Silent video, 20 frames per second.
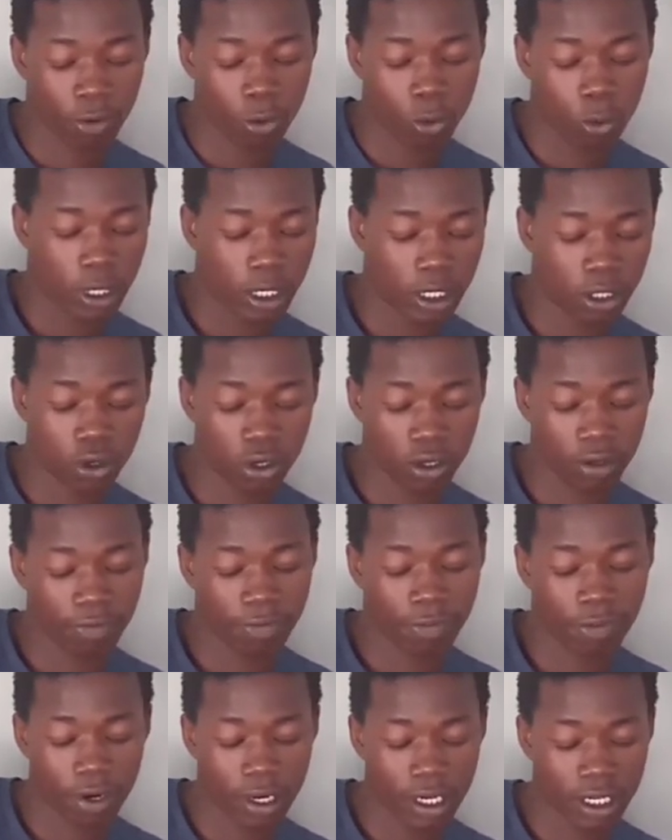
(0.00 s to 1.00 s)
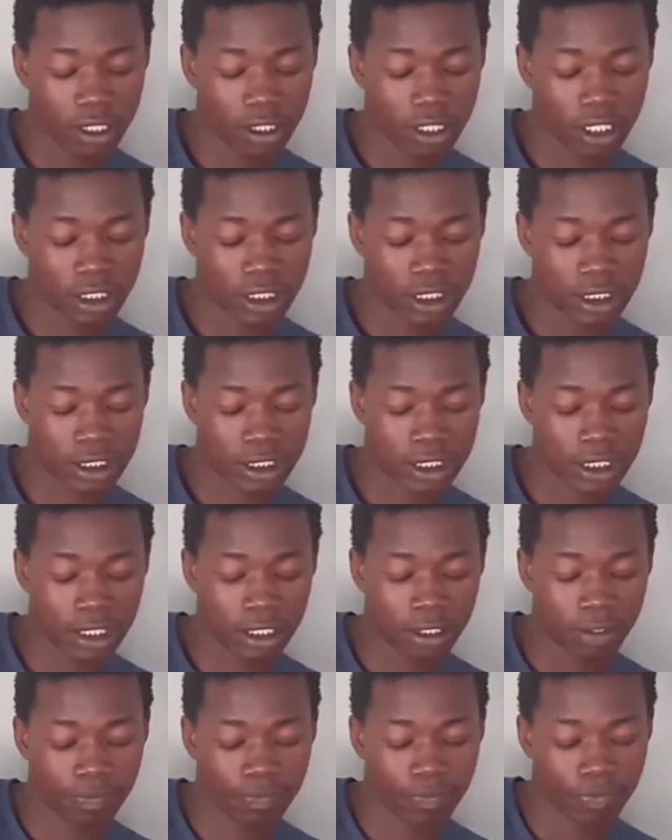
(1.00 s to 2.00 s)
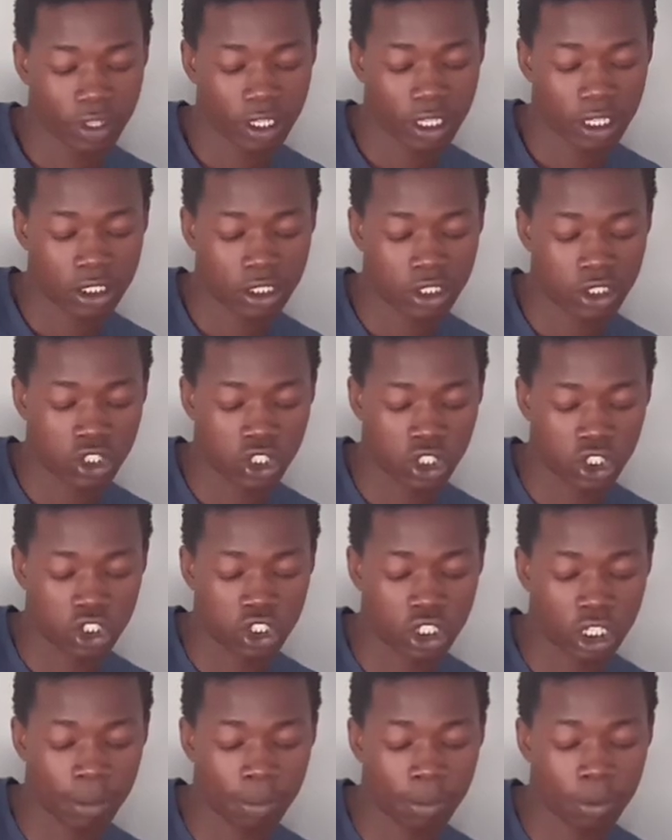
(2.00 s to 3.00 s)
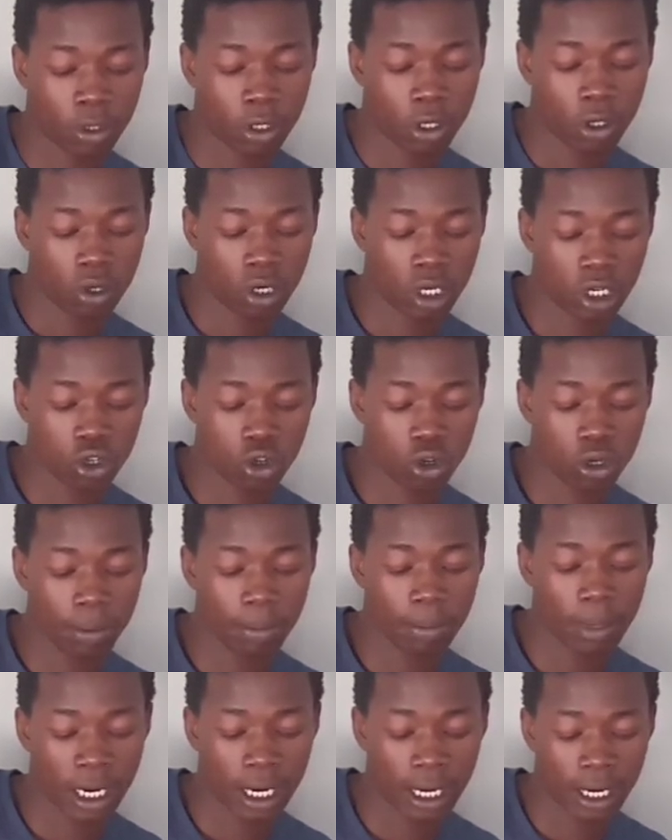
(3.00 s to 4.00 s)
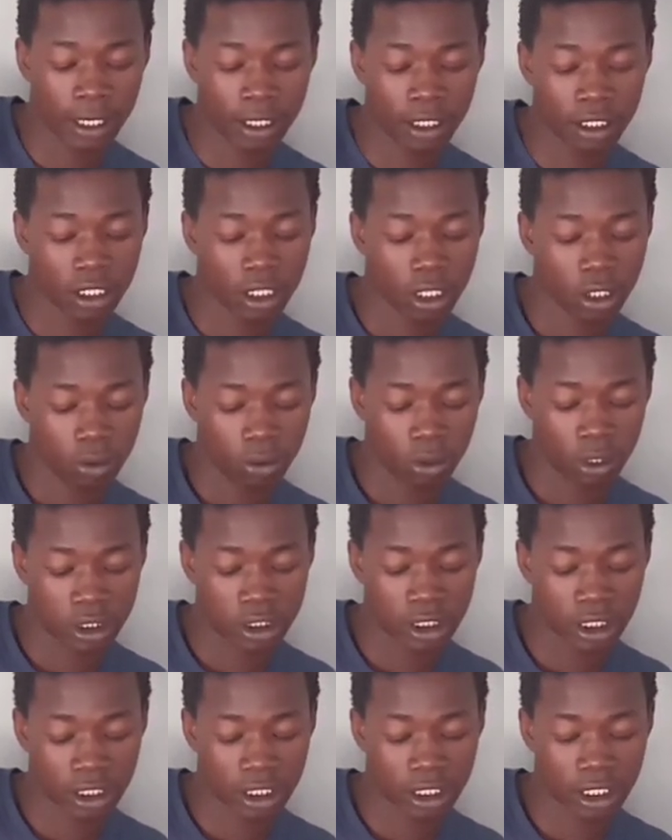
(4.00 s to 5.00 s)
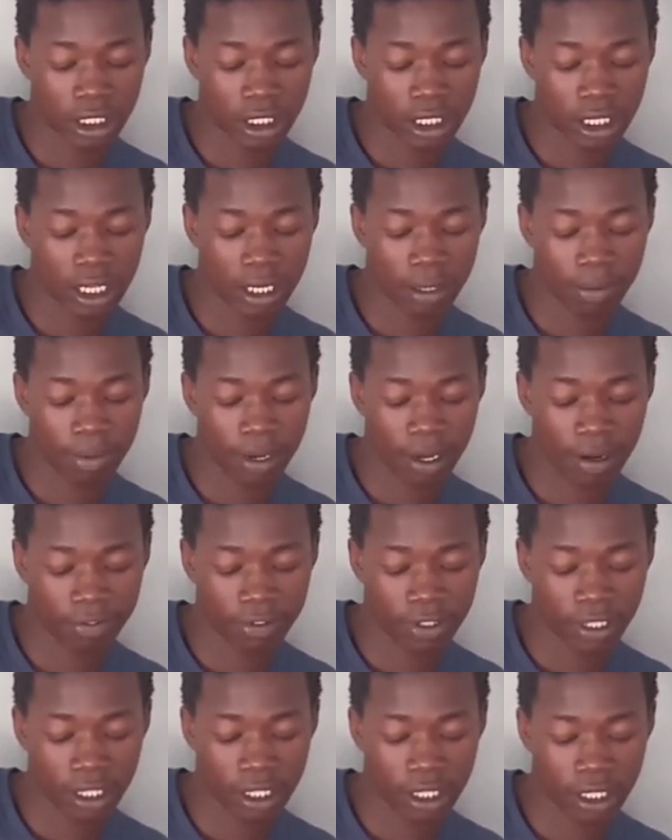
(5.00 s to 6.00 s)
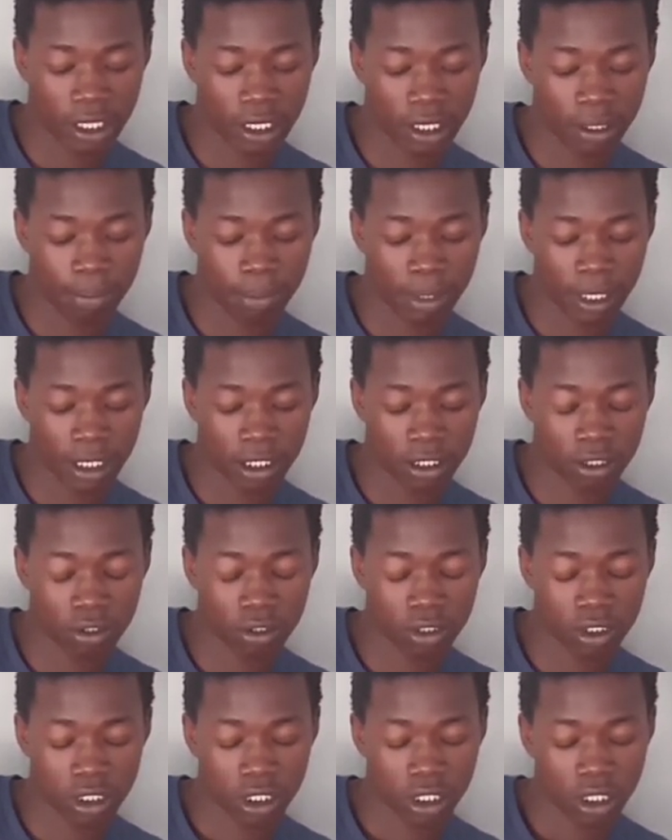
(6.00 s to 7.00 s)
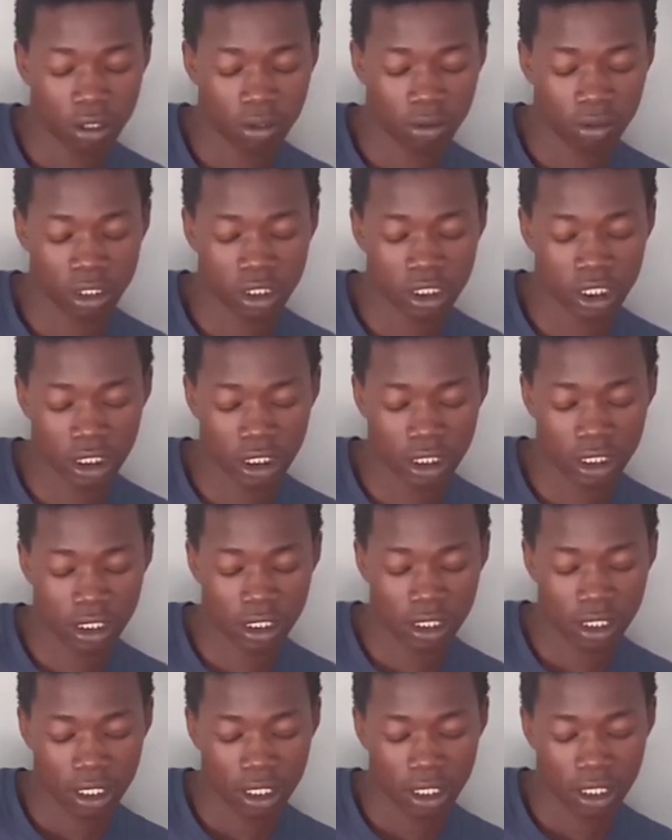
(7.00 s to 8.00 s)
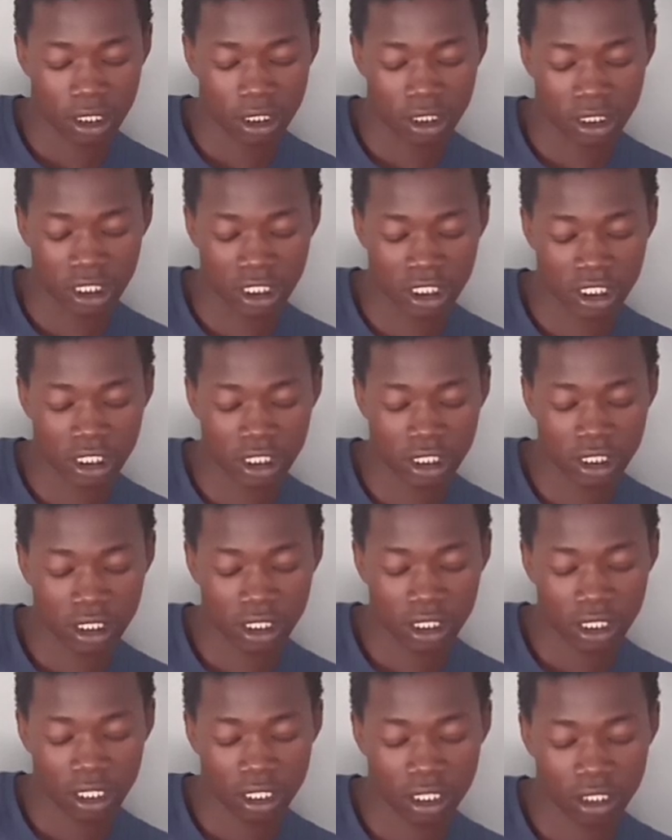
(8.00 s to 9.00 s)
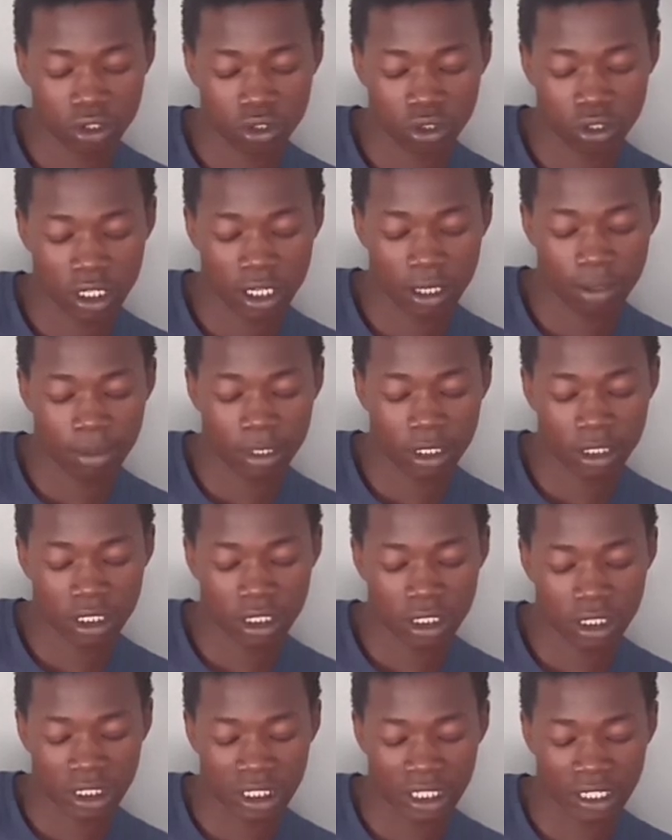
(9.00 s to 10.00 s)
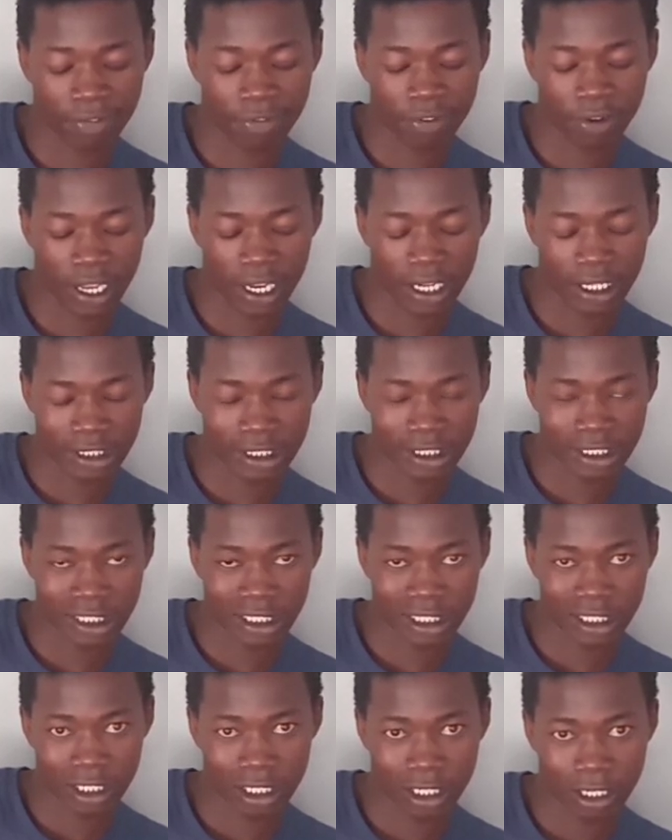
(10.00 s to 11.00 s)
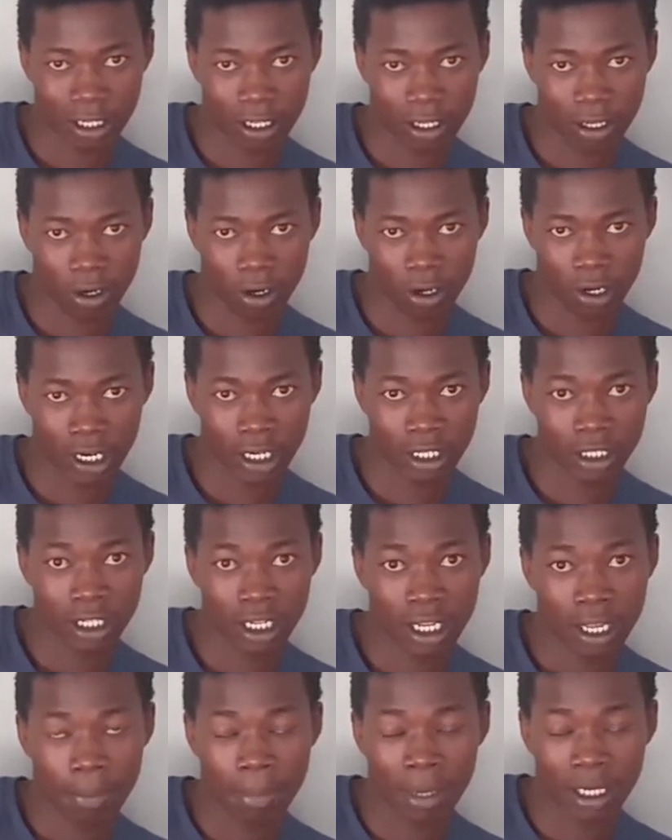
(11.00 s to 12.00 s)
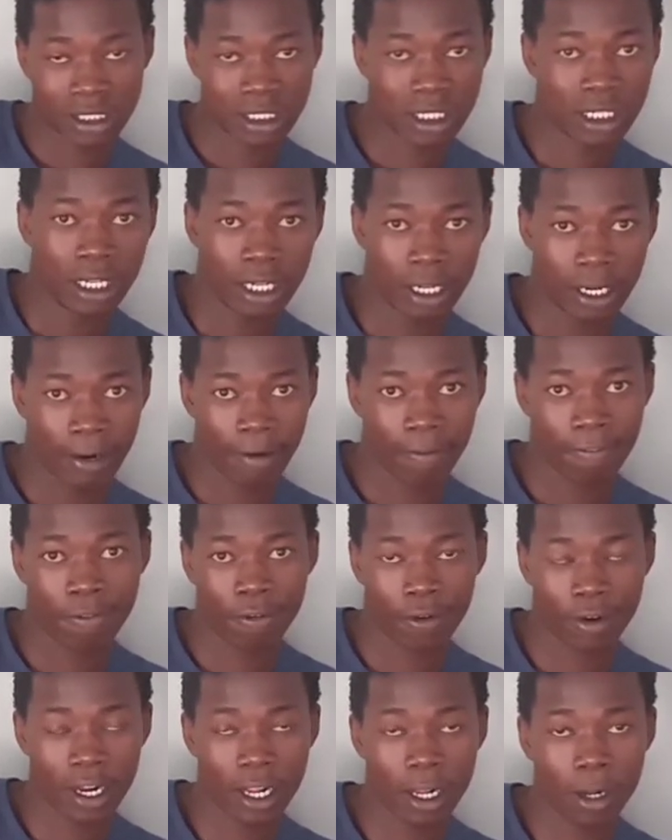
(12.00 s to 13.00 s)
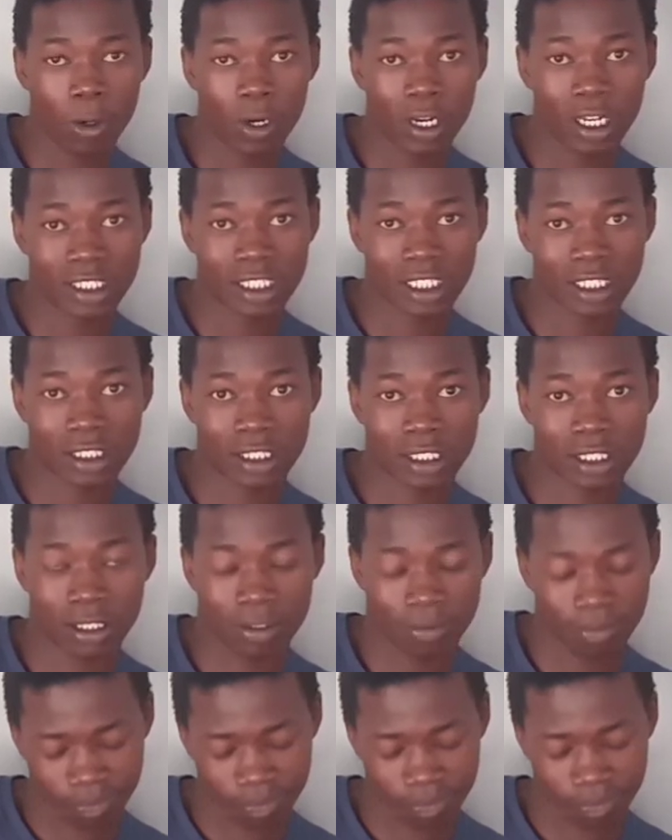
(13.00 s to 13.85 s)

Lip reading: while going forward, this is C sharp. While going behind, we take the name after the black note, which is D, to name it D flat, alright? But for now, let us